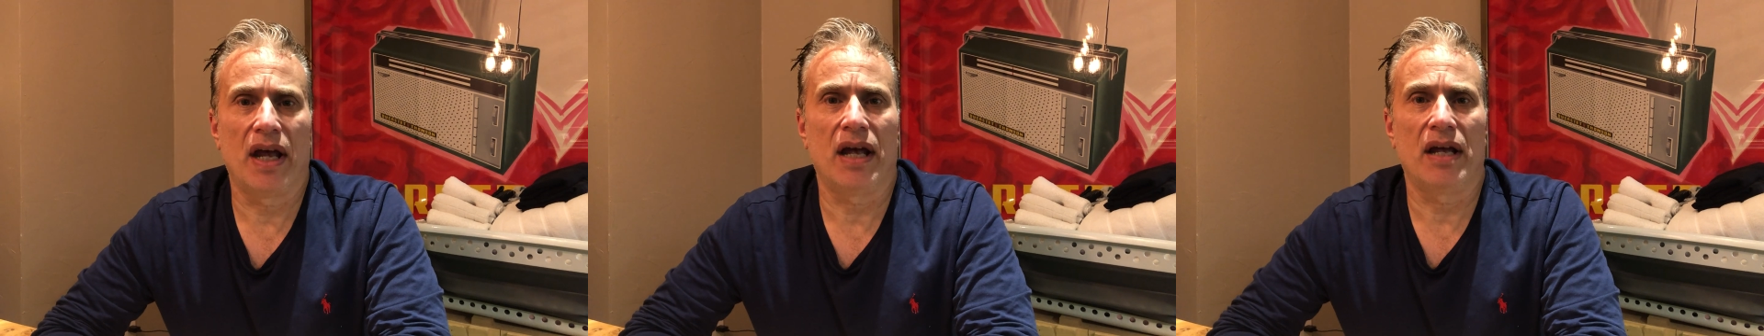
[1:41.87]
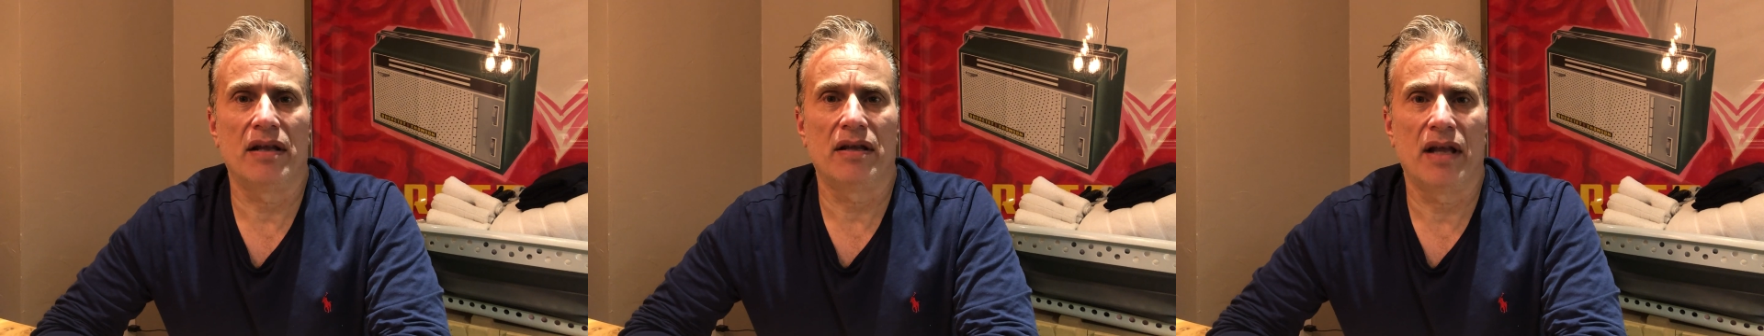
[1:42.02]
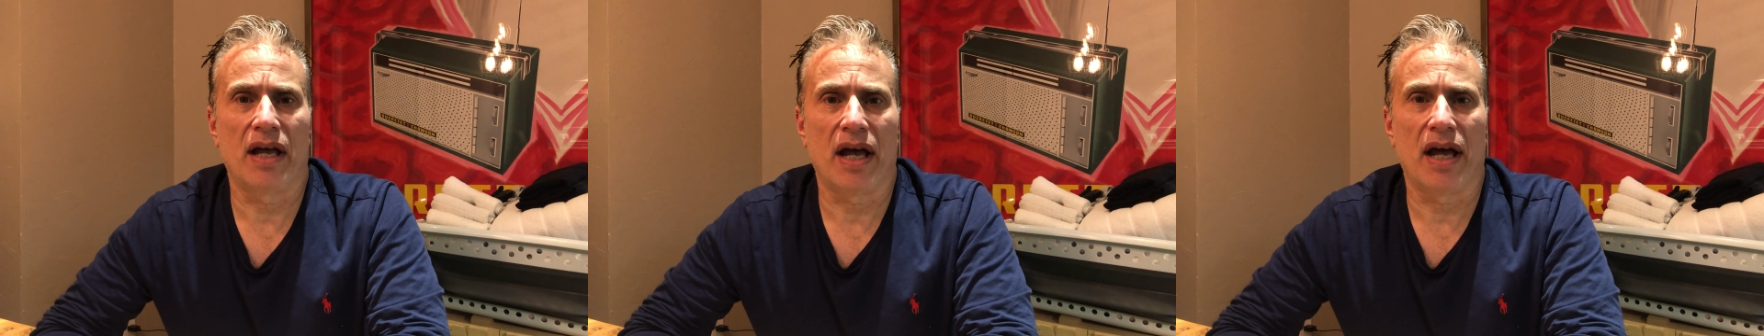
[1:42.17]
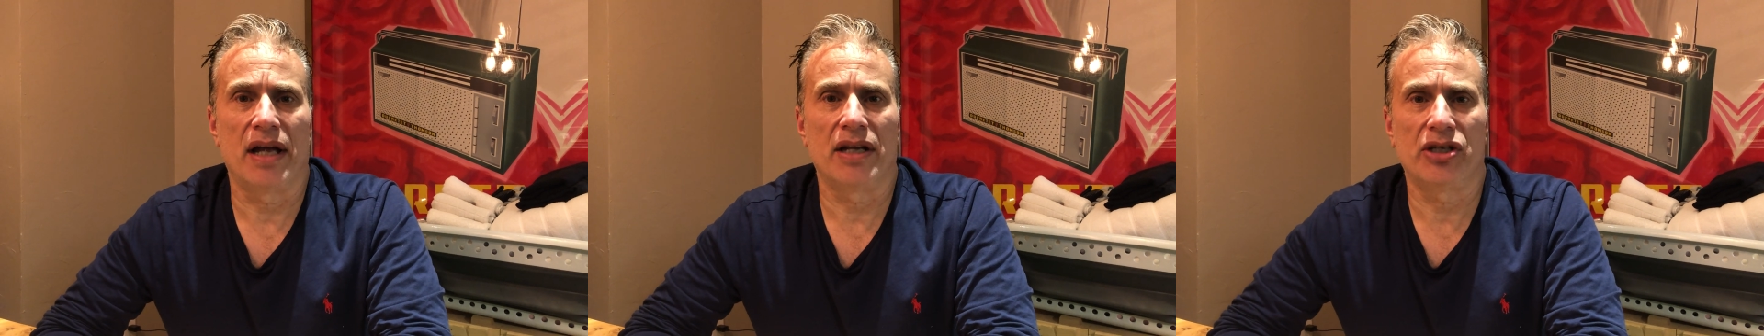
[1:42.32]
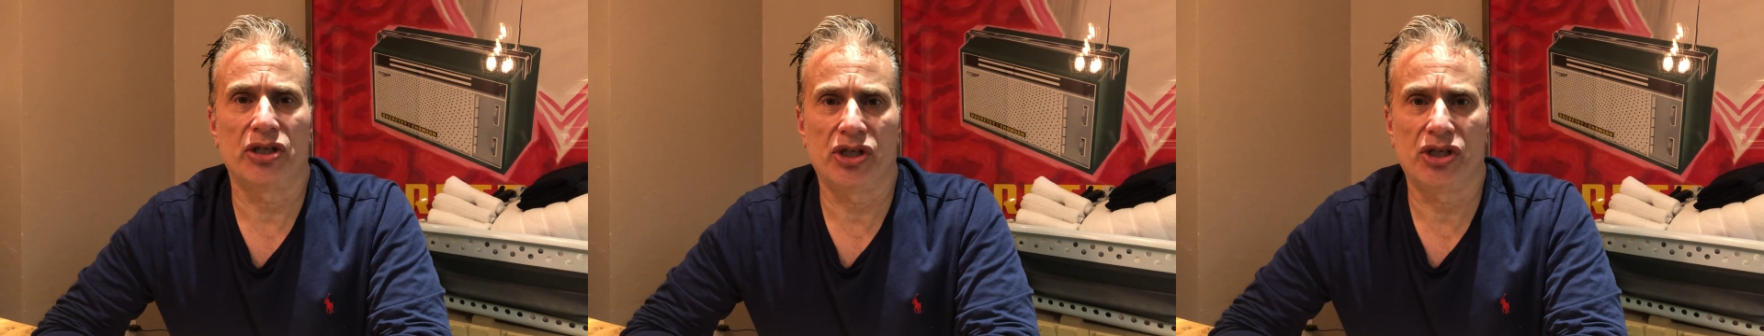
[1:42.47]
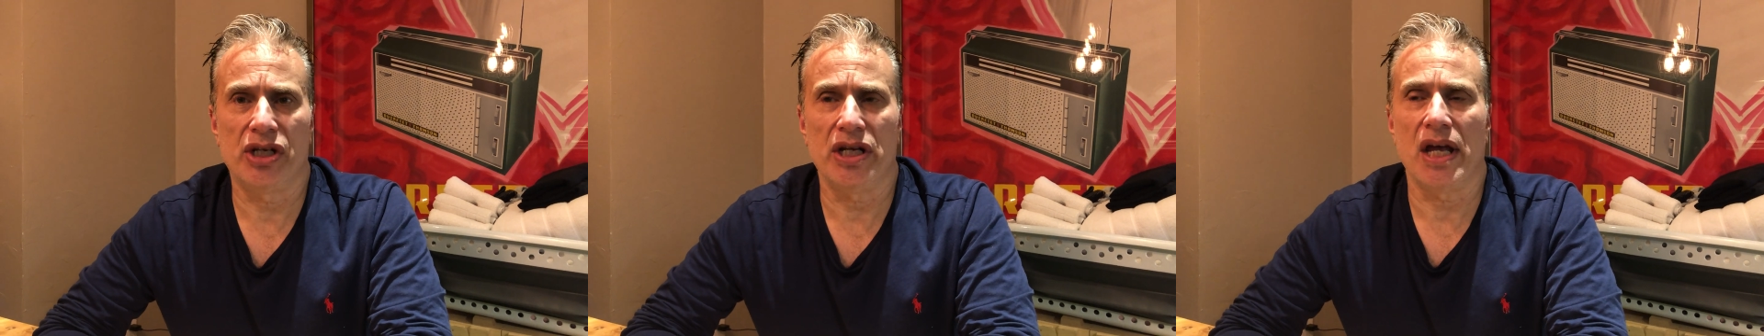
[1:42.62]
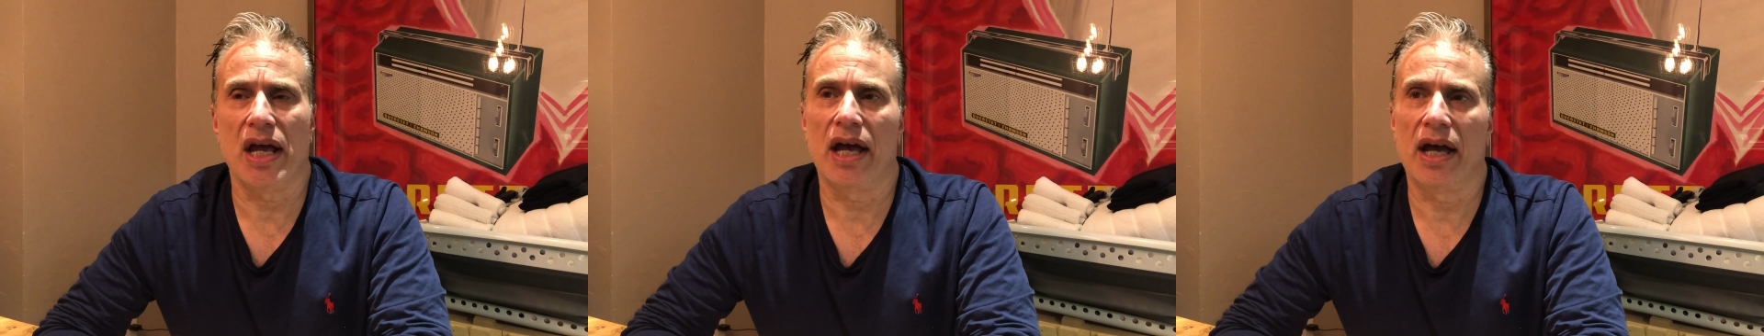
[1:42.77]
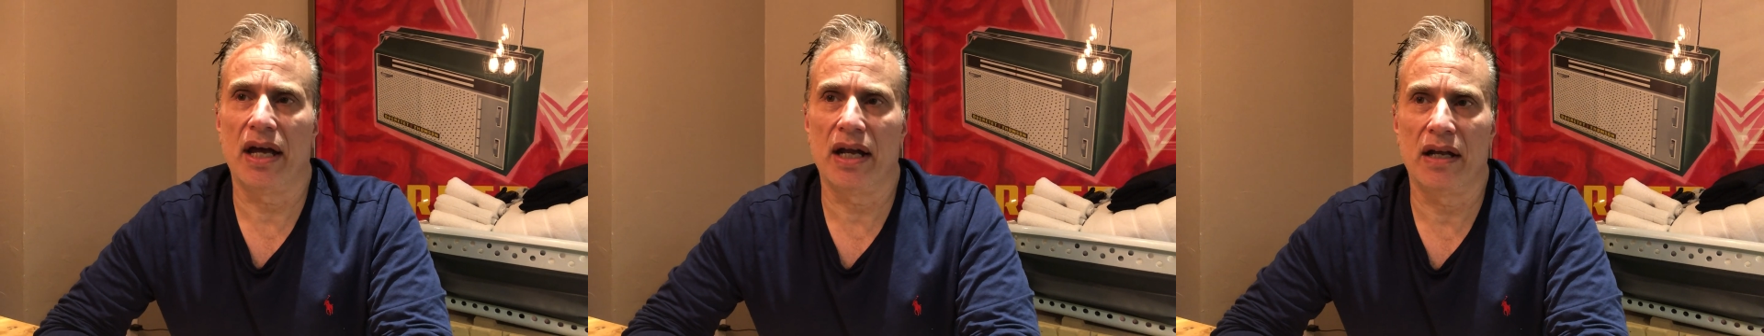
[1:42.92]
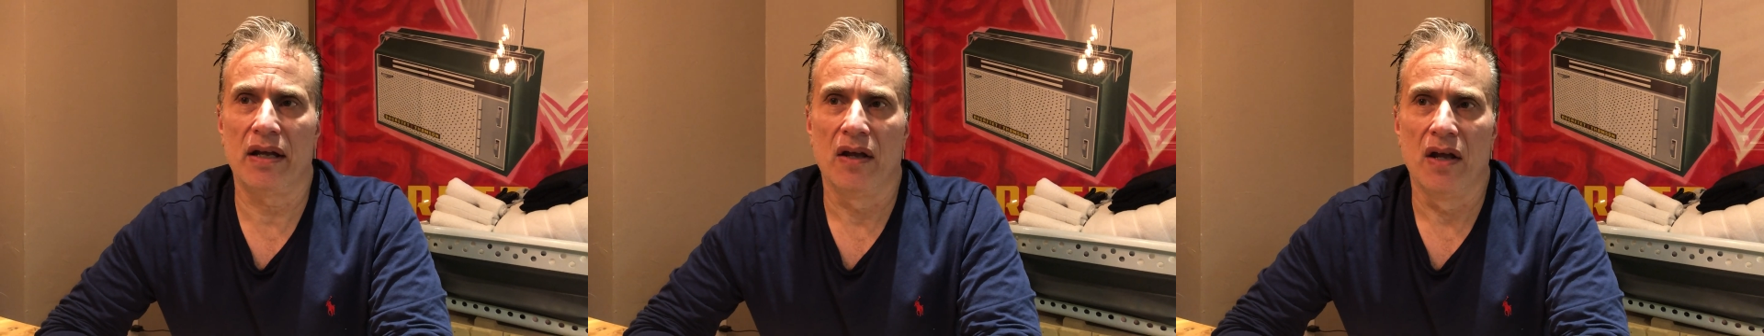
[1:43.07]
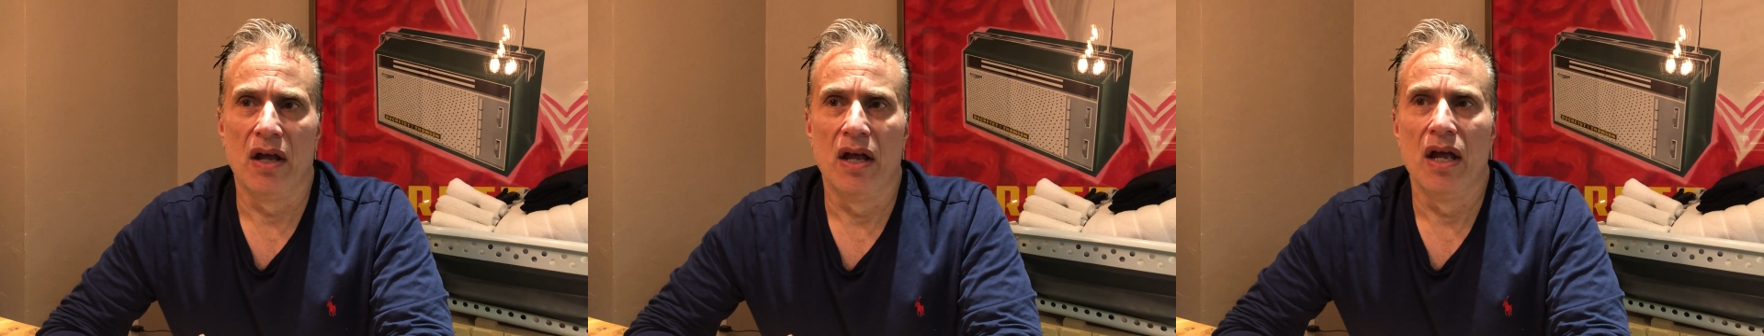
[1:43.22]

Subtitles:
and that she had